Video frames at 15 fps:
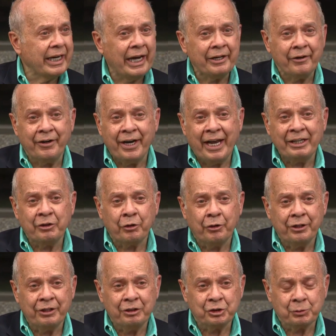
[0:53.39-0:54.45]
got here at
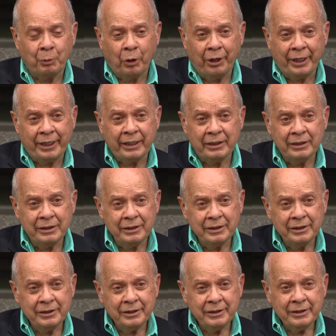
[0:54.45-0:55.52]
9.30 this morning,
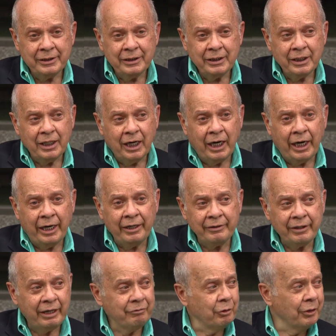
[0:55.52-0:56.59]
uh,
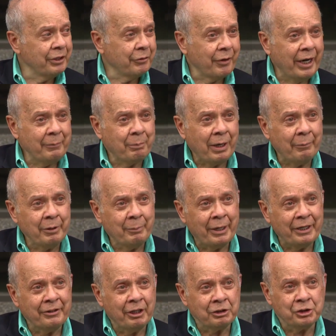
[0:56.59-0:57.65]
I've only cried probably
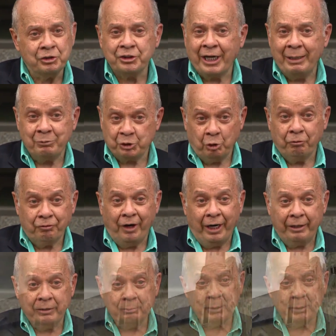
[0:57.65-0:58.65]
about a dozen times so far.